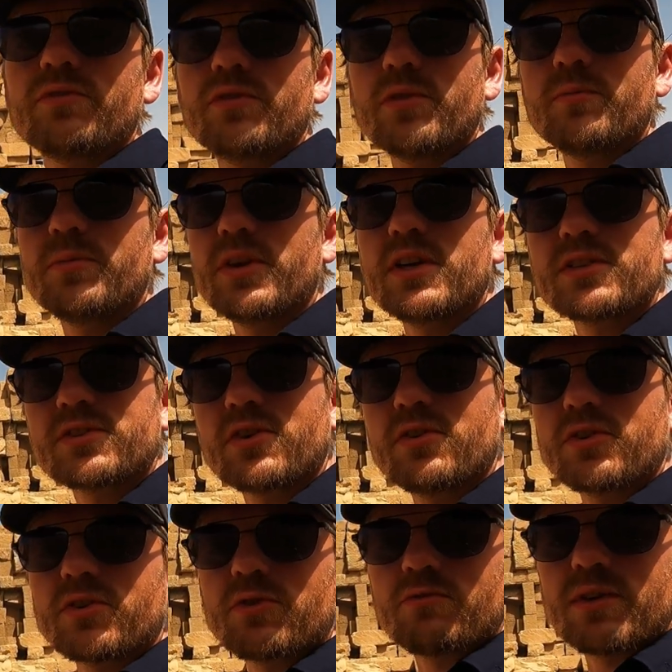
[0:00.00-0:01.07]
her from the
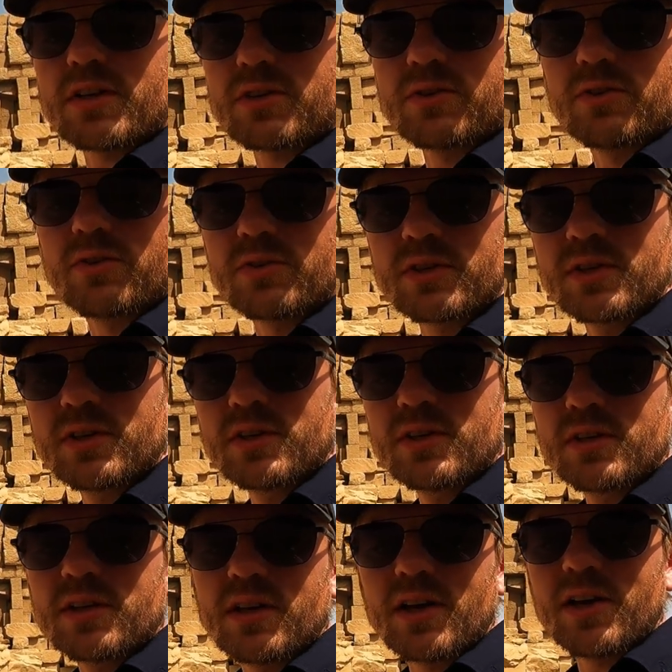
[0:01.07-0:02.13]
historical record.
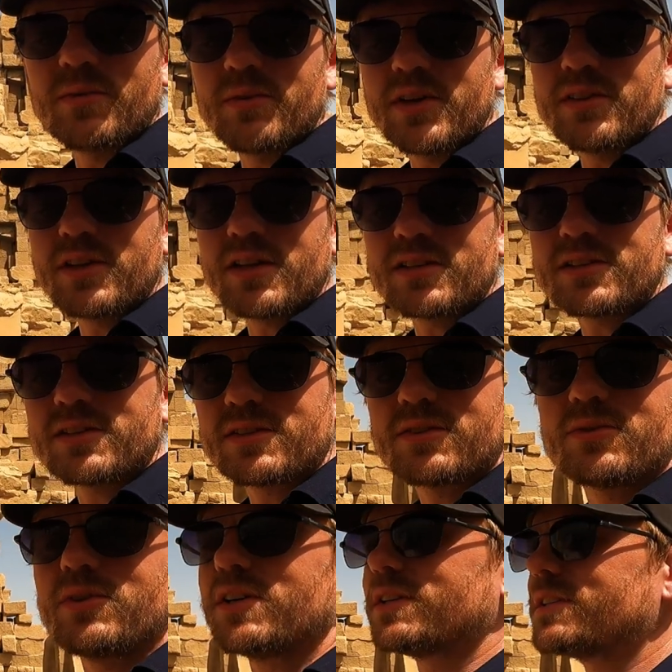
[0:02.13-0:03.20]
Um, and that's
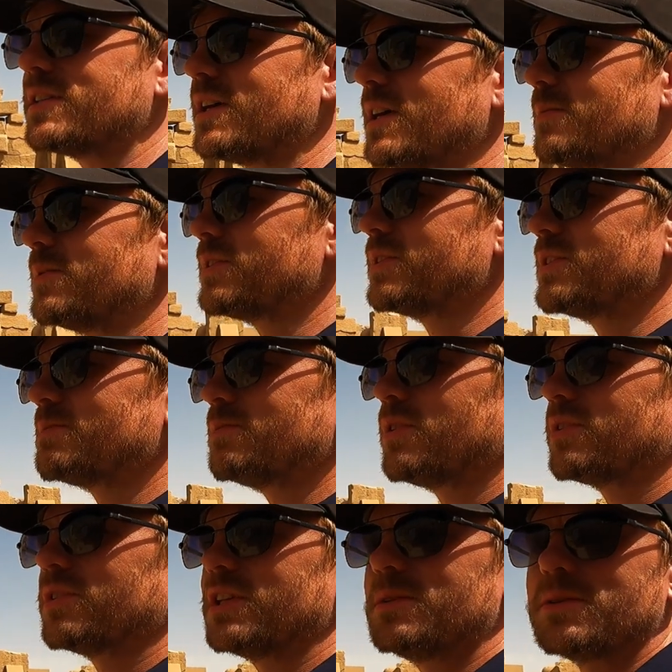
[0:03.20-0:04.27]
quite sad because
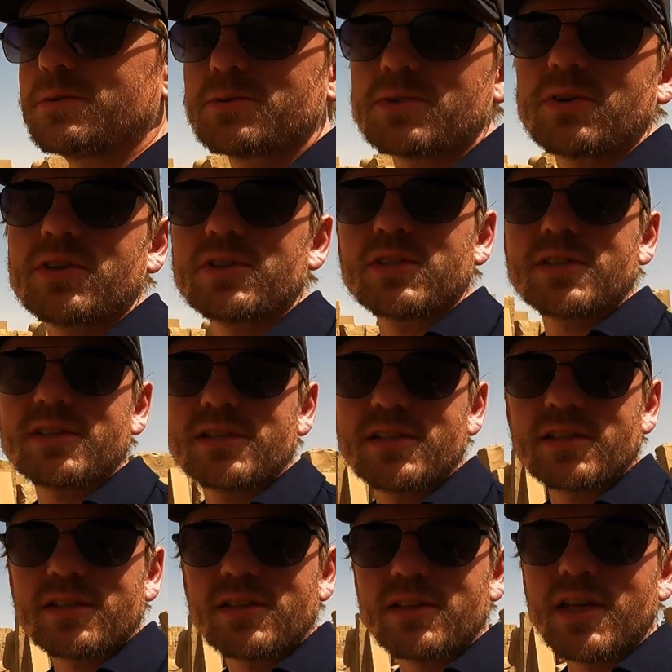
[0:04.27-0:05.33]
modern Egyptologists
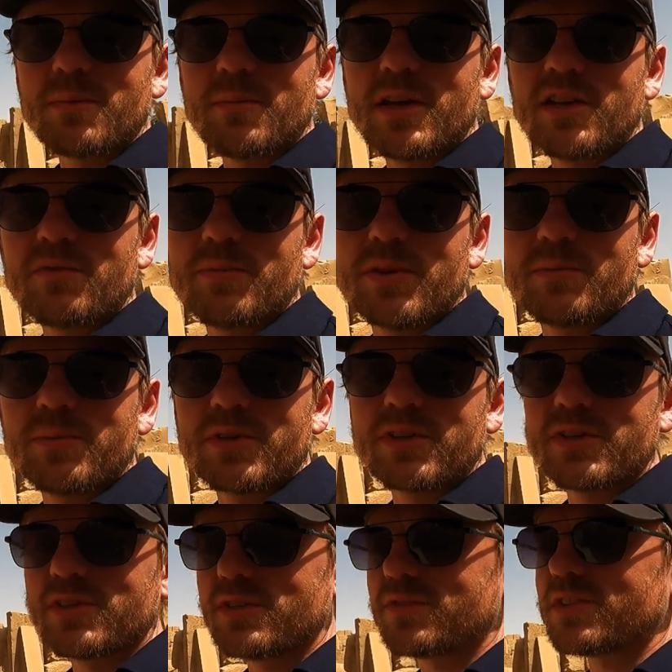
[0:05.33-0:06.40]
think that that may have been
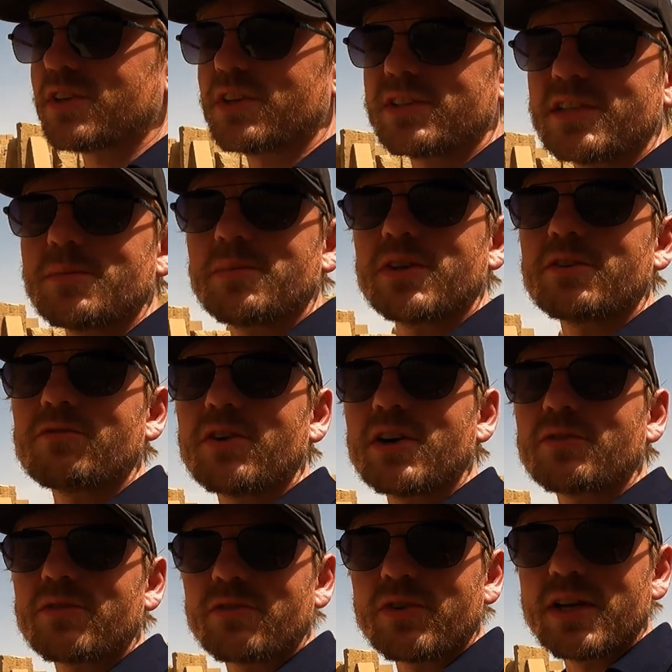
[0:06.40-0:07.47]
because of sibling
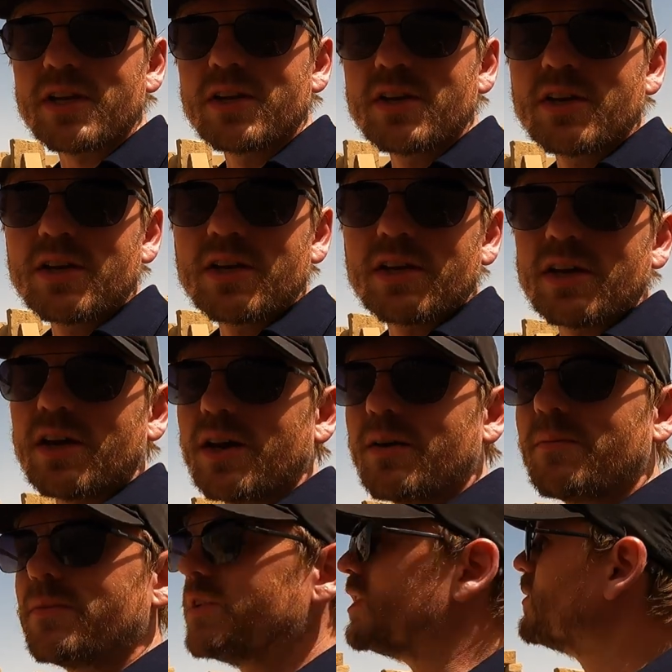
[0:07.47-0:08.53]
rivalry, um,